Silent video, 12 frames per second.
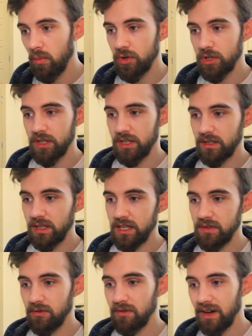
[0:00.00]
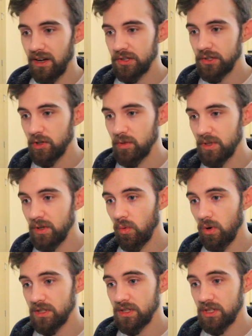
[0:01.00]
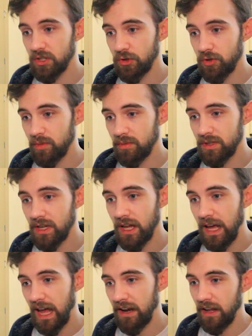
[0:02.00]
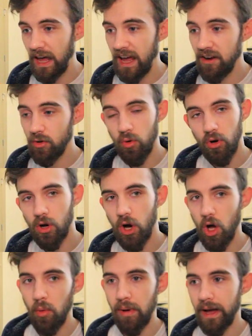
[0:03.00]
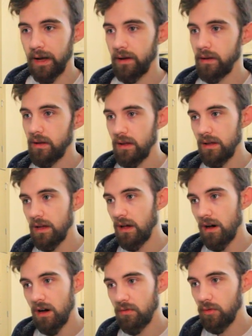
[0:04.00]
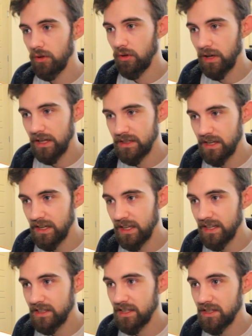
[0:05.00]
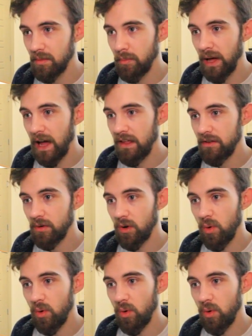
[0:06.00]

which in this case for eval script, it wants a script and, and or a callback. Uh, if we look at say get system path, it